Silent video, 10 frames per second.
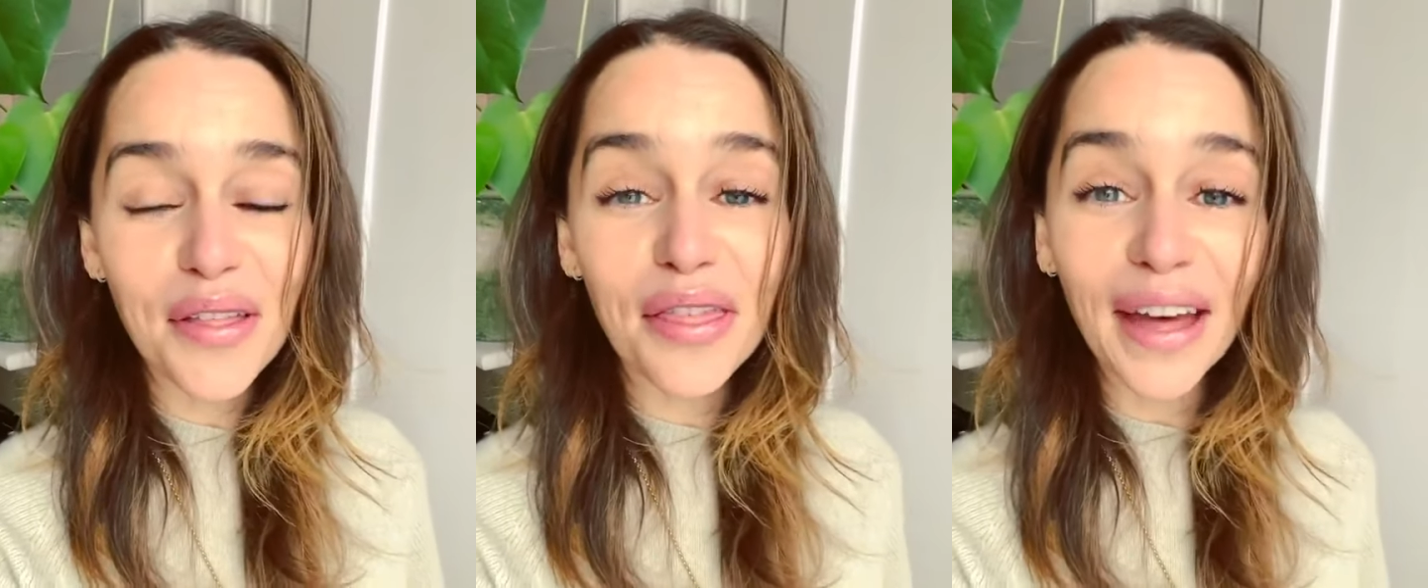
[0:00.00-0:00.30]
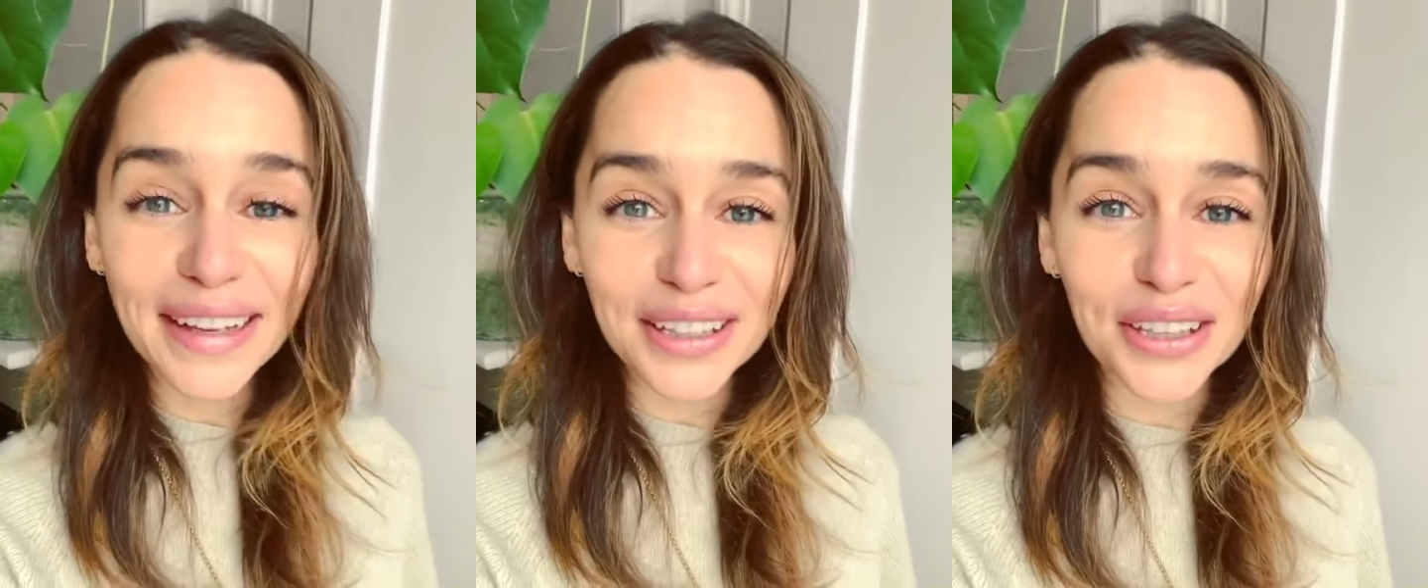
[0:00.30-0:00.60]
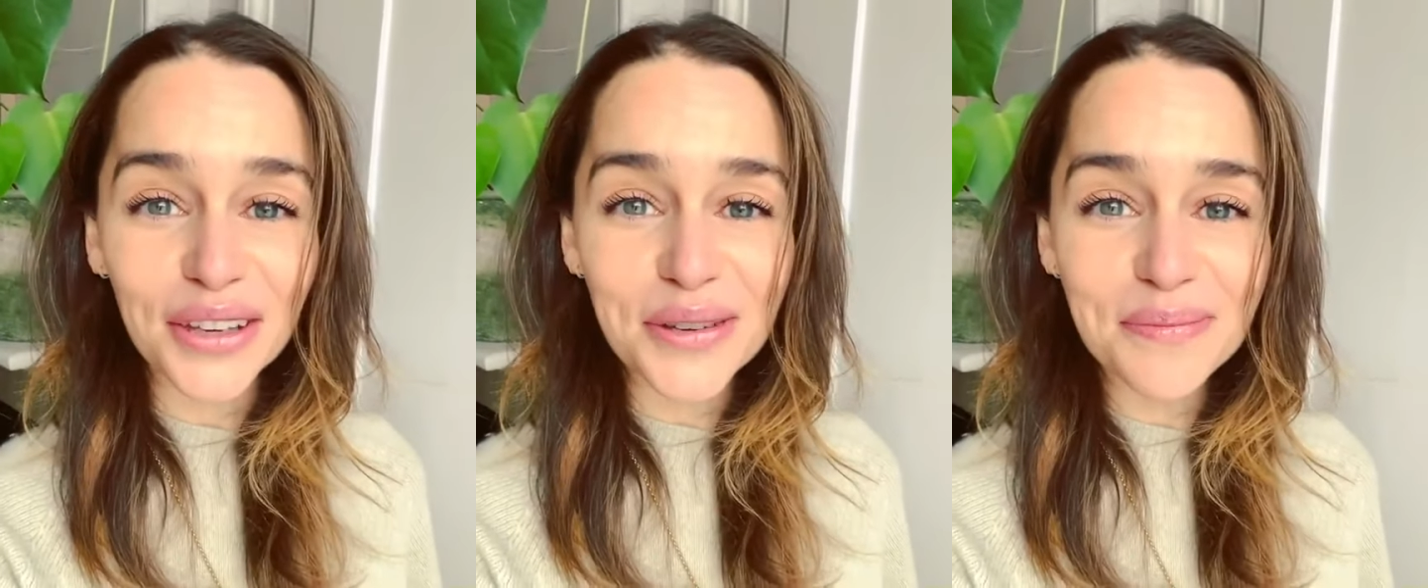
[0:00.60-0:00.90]

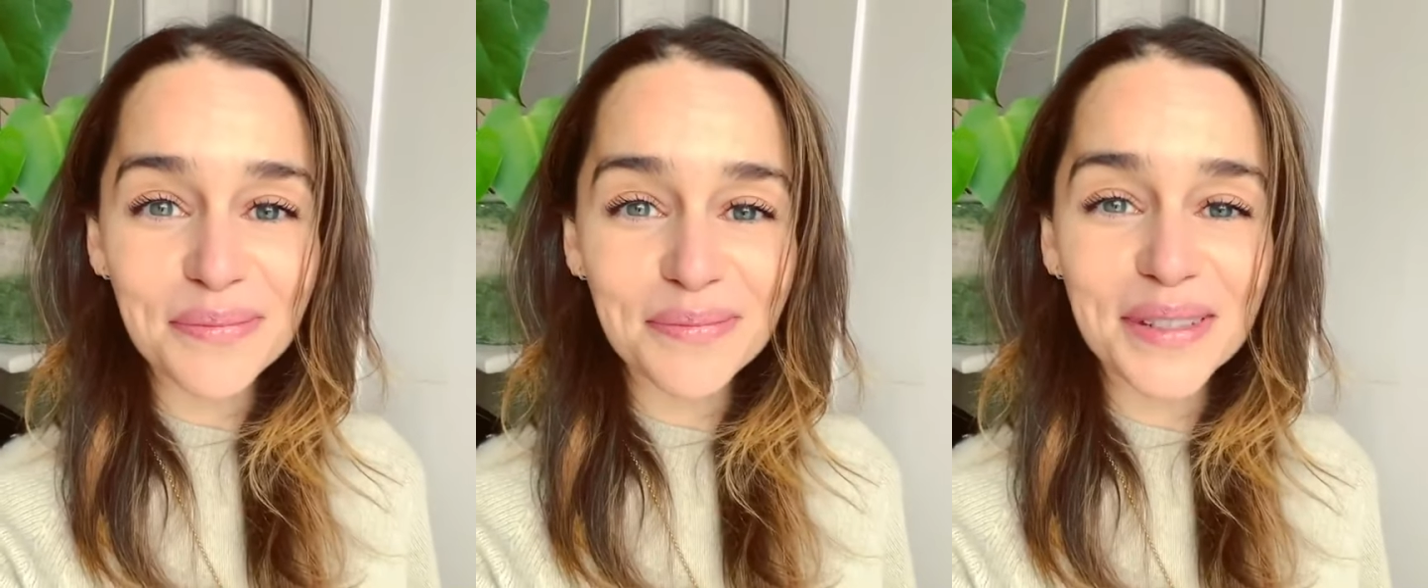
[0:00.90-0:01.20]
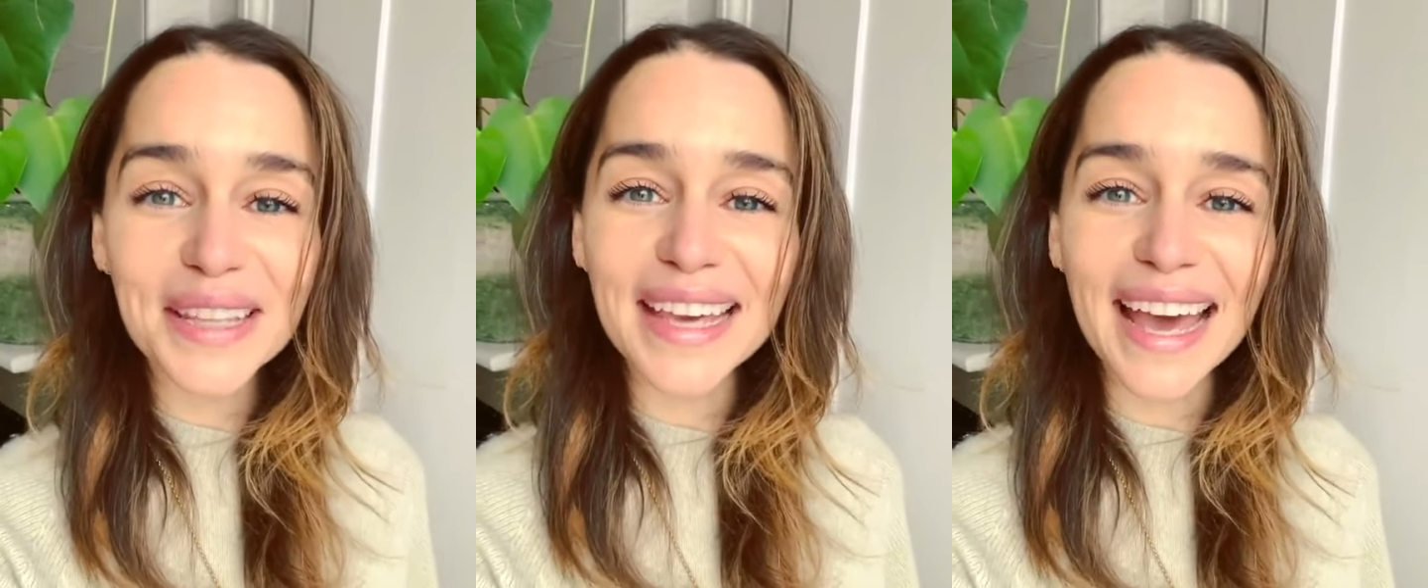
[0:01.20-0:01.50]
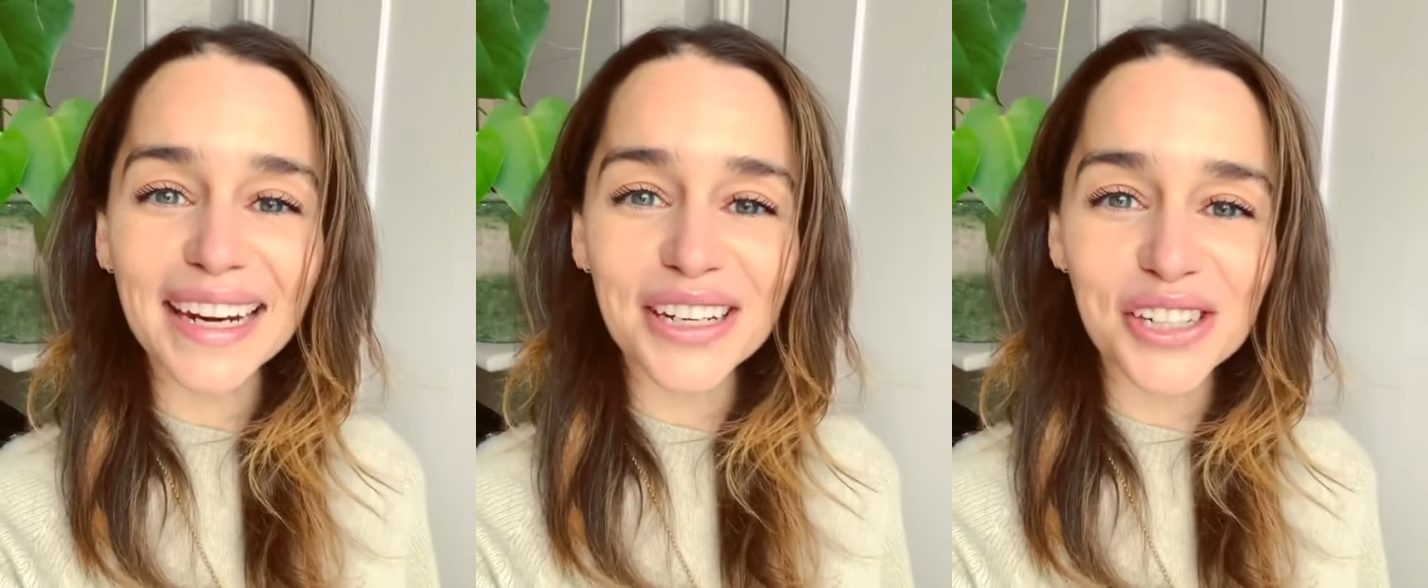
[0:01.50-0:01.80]
thank you to the
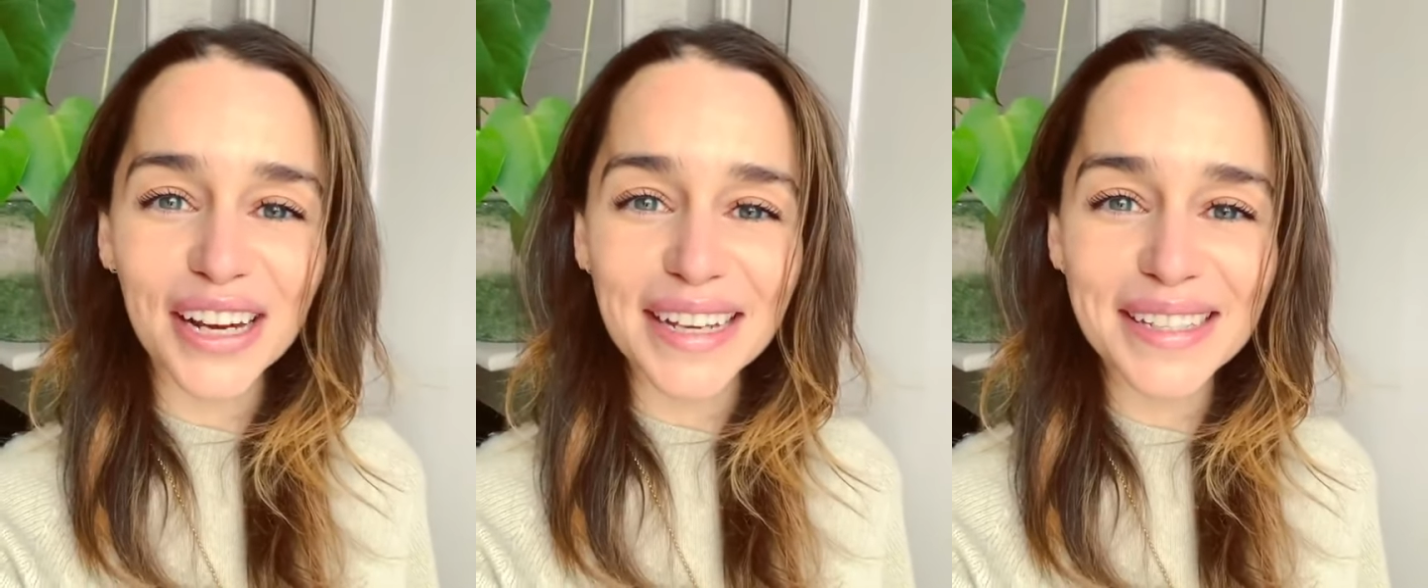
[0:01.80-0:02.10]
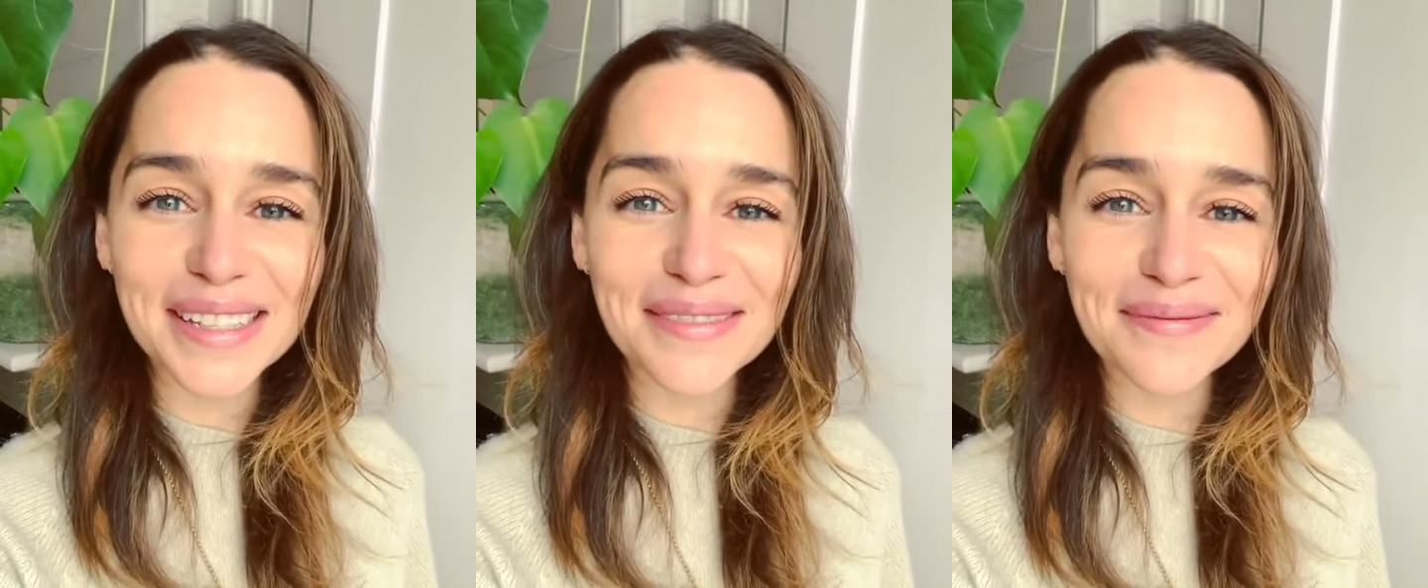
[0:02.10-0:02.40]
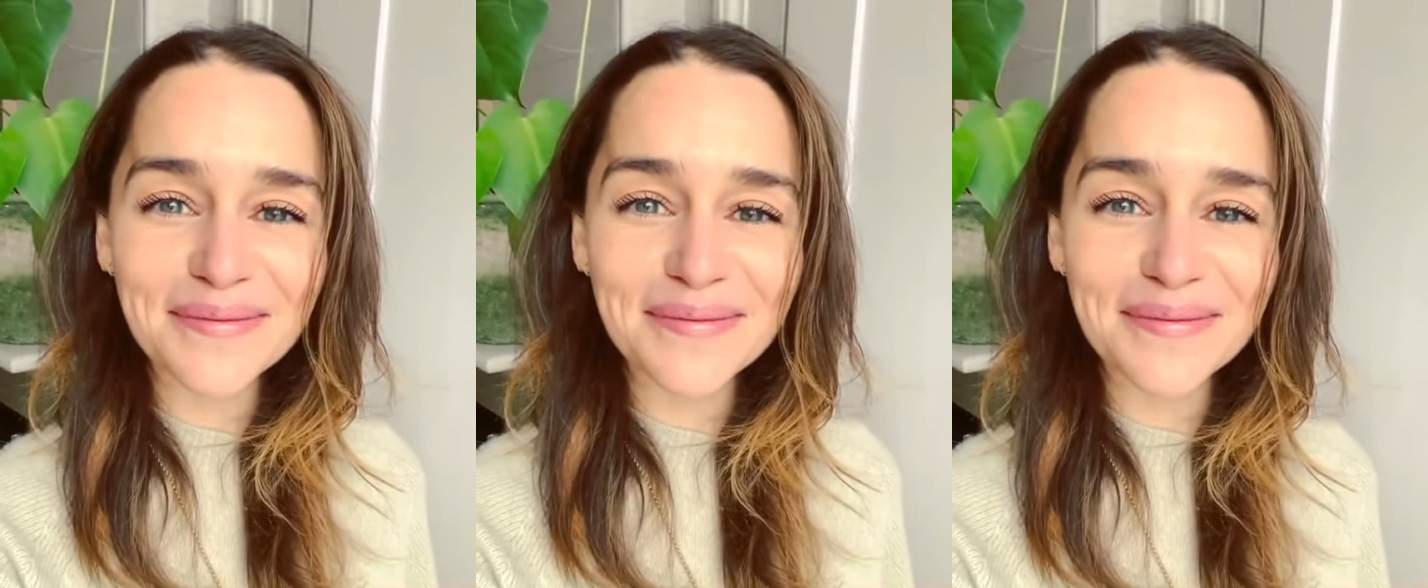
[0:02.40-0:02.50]
NHS.